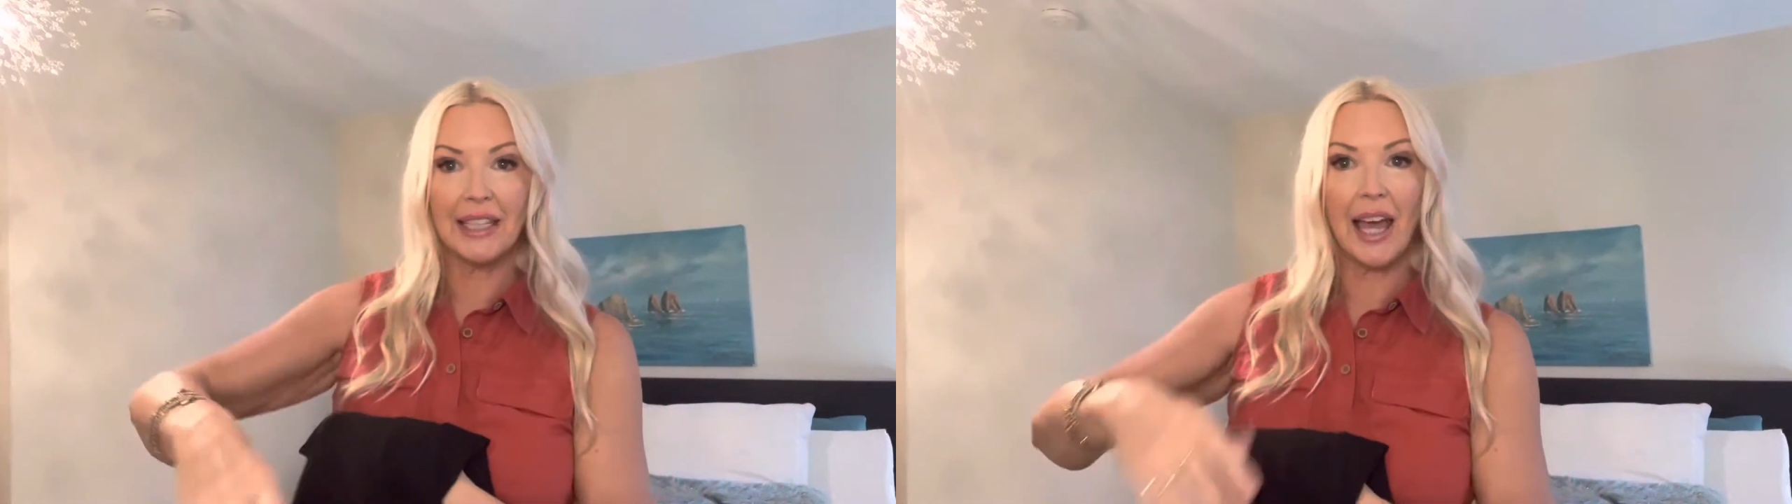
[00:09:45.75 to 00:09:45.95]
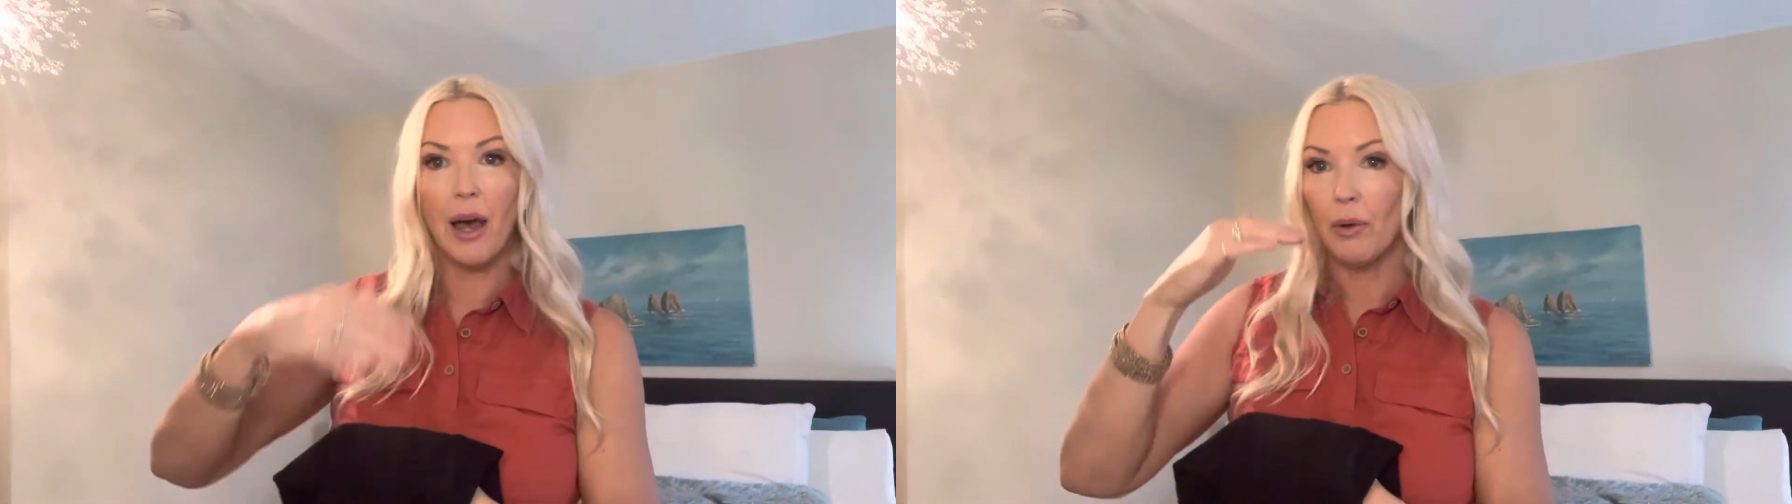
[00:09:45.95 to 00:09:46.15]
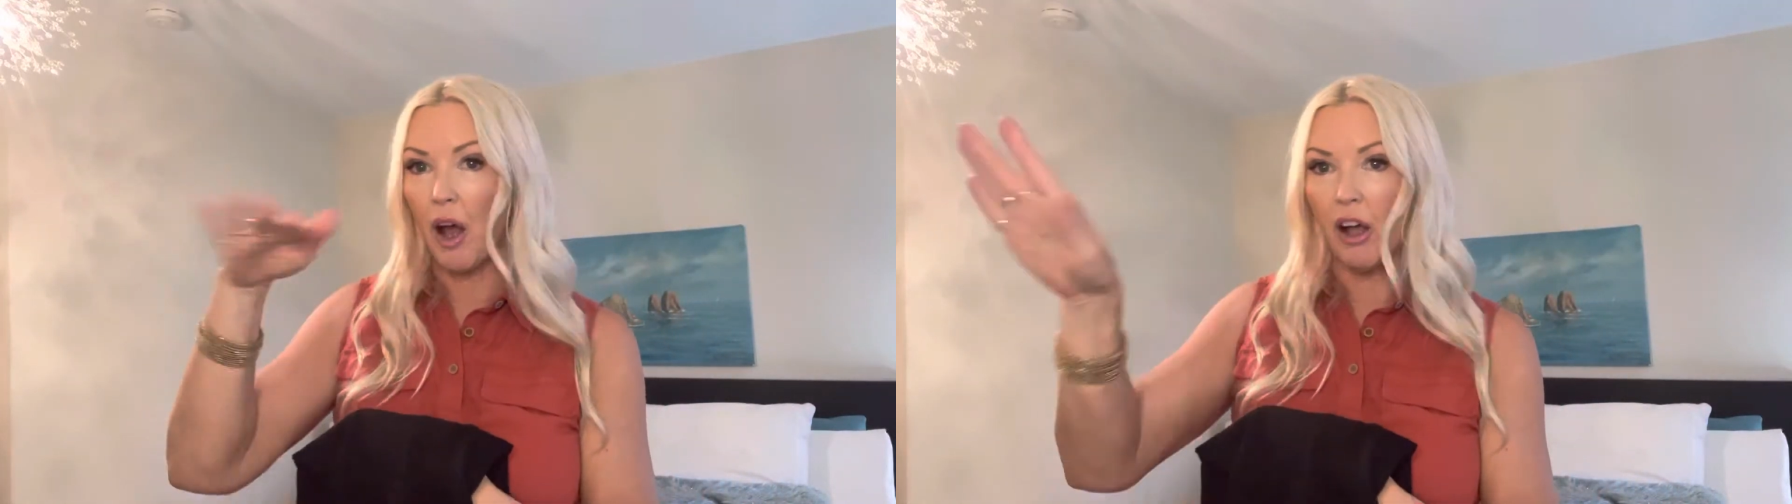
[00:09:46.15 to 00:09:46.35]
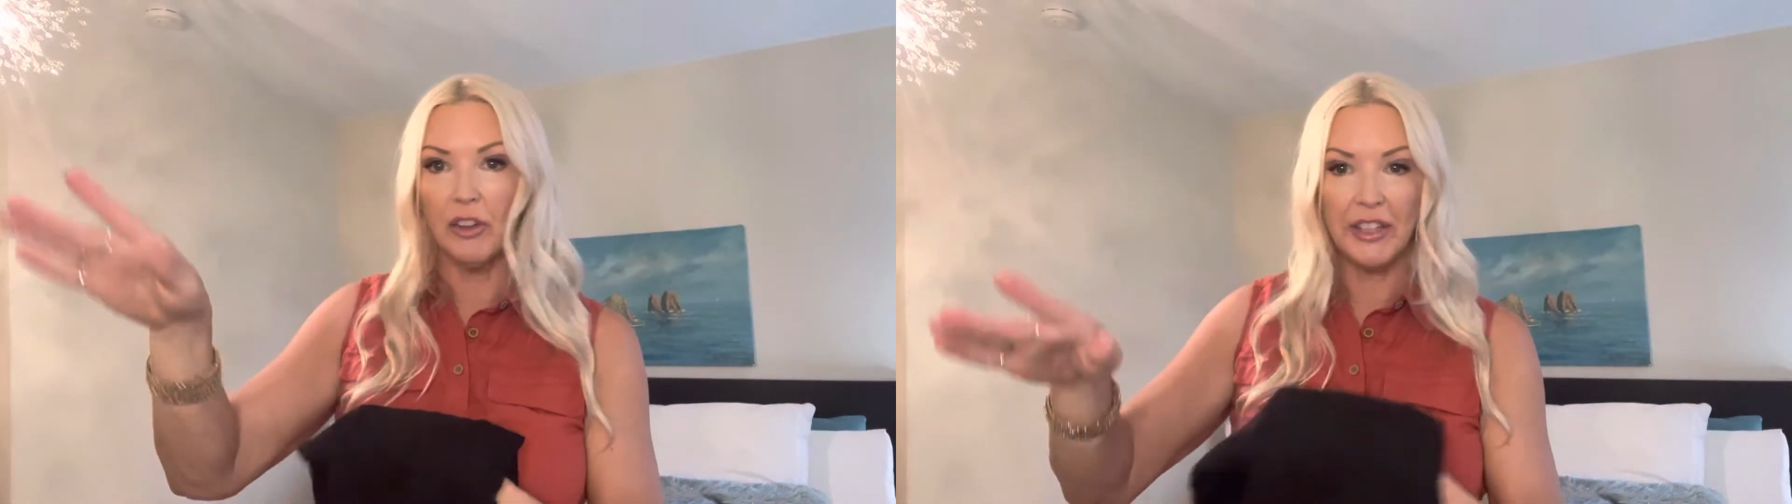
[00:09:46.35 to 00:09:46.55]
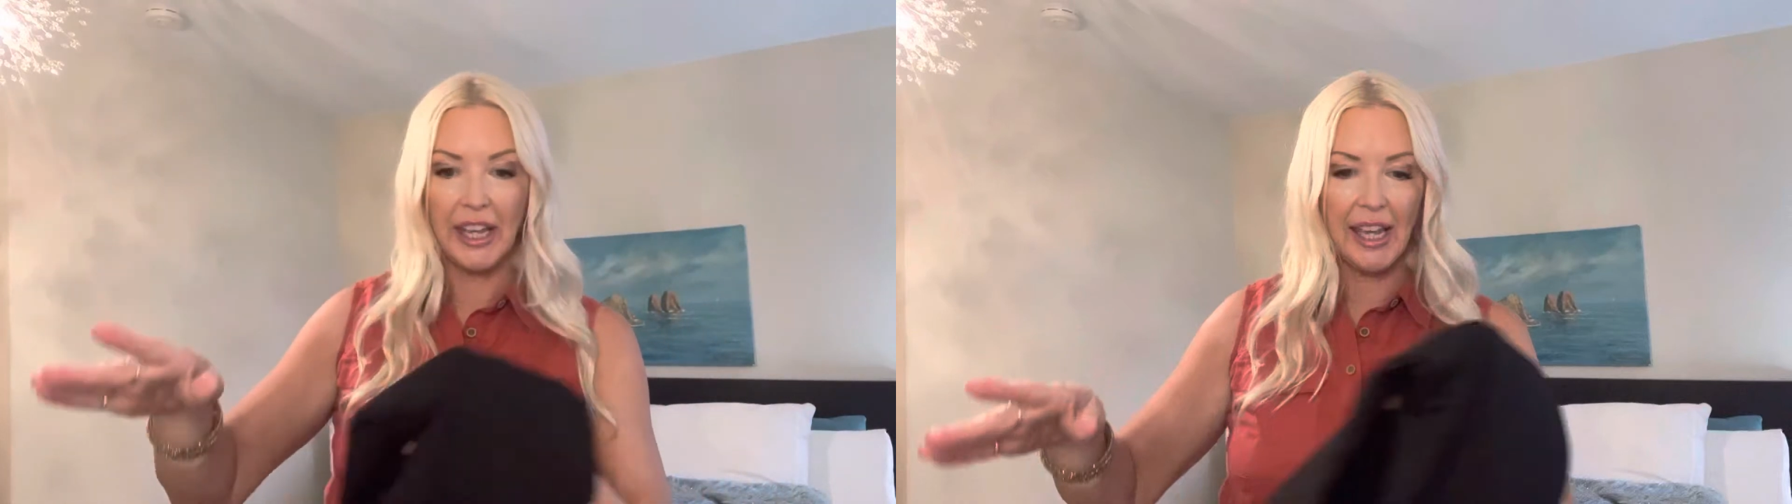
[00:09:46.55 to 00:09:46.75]
out
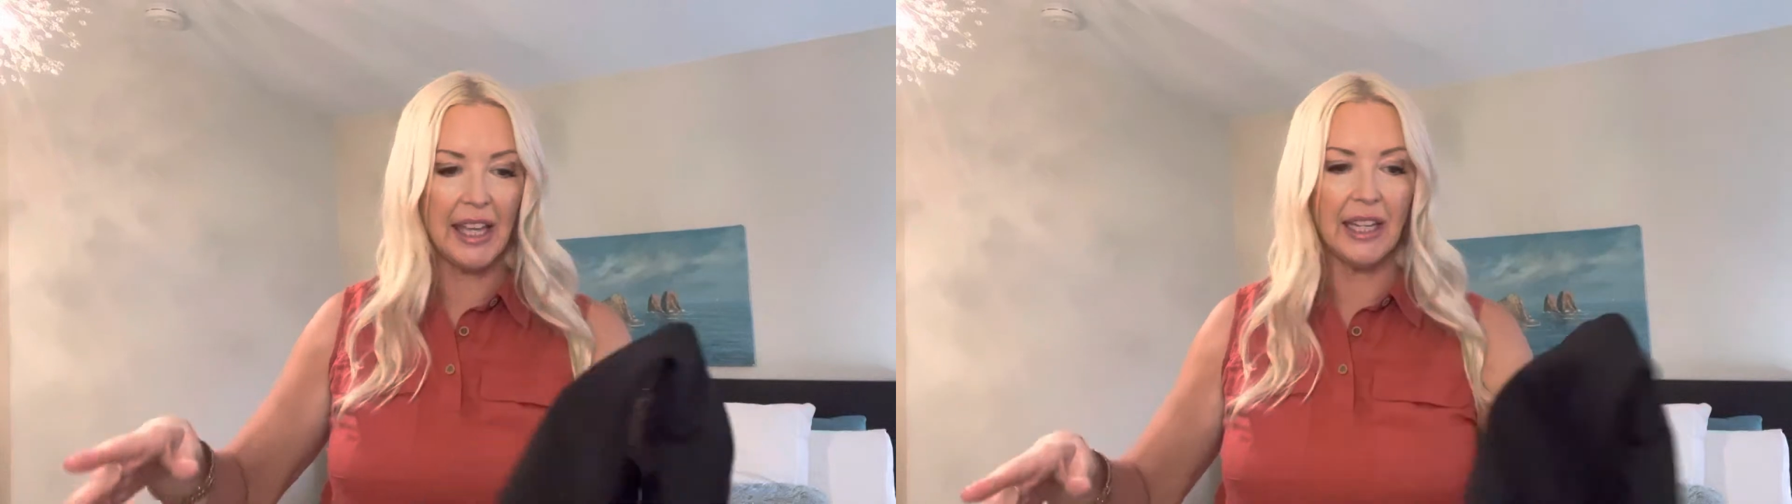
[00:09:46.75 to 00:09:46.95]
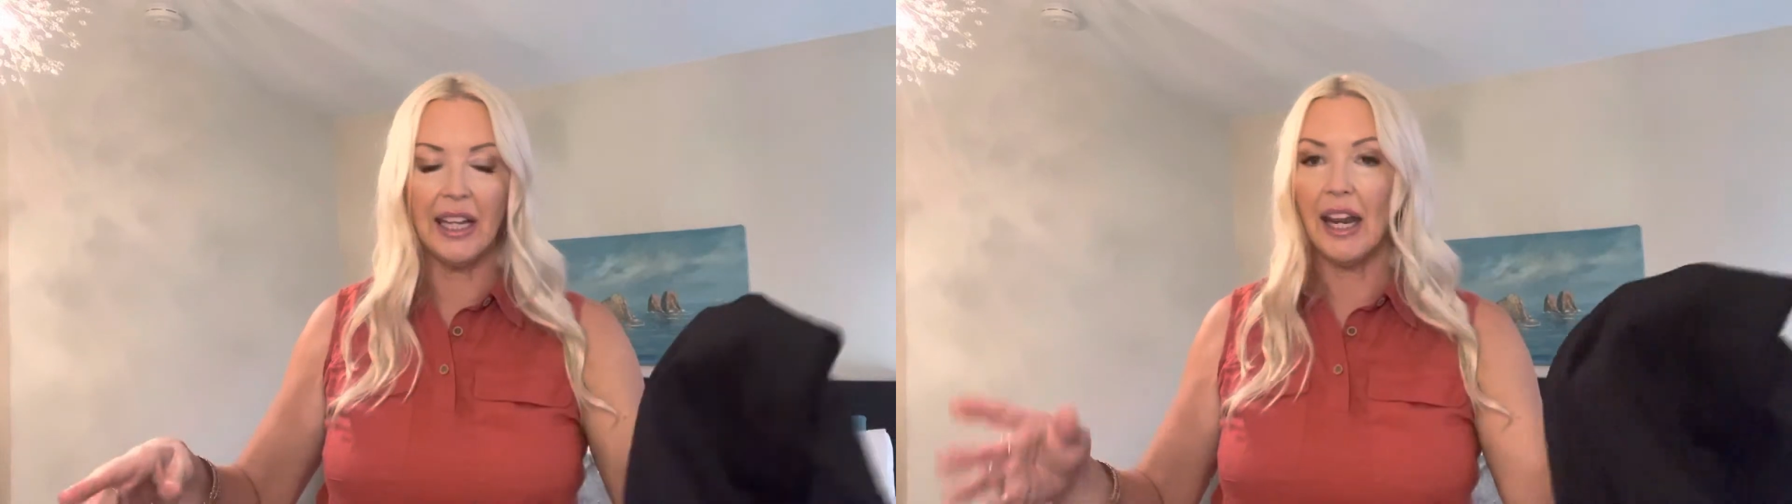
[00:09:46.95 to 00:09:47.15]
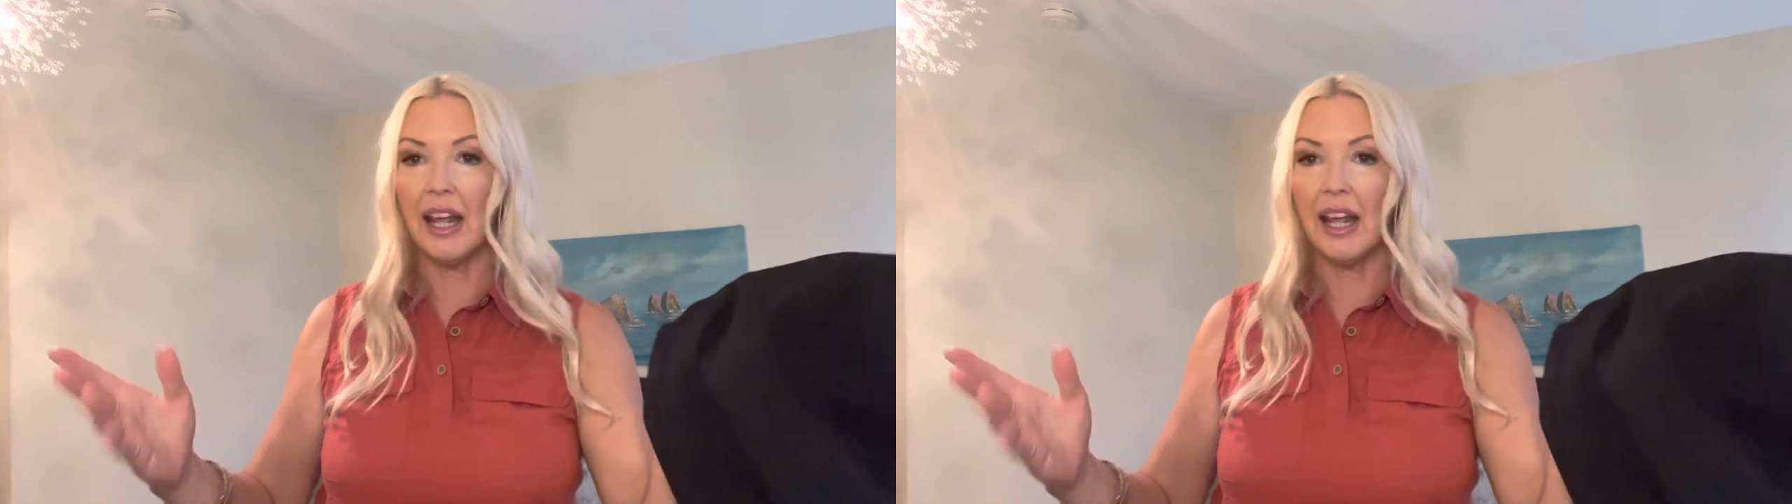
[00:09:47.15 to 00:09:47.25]
all day in it.